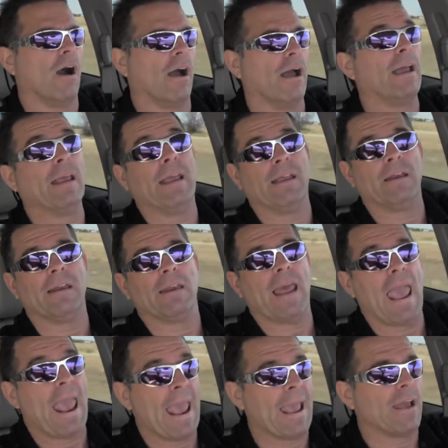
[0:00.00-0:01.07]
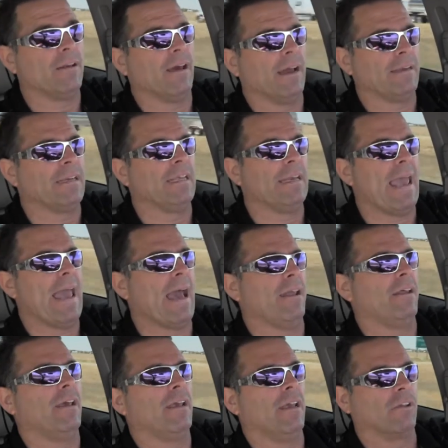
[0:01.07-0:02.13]
and I need to
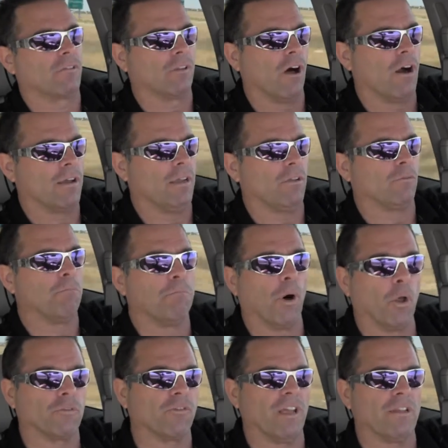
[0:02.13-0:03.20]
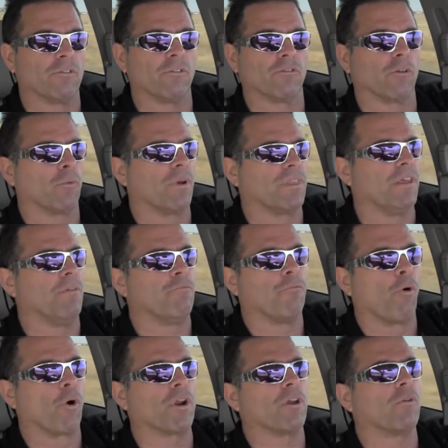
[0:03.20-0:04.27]
add, as long as both sensors are within
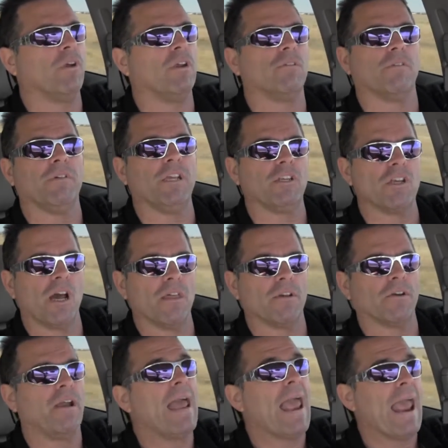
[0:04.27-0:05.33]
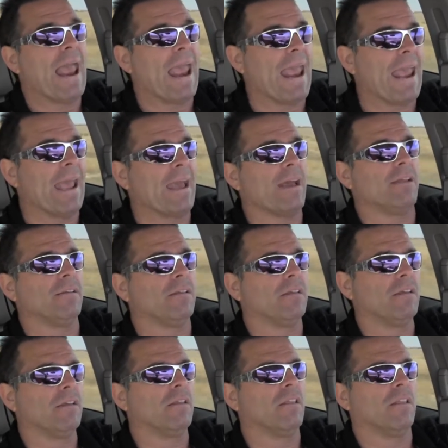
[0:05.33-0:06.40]
4 degrees of each other, and
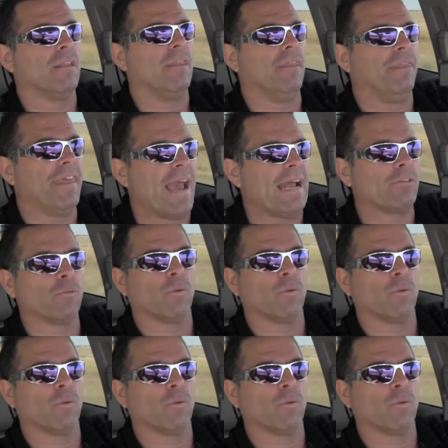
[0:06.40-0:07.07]
that's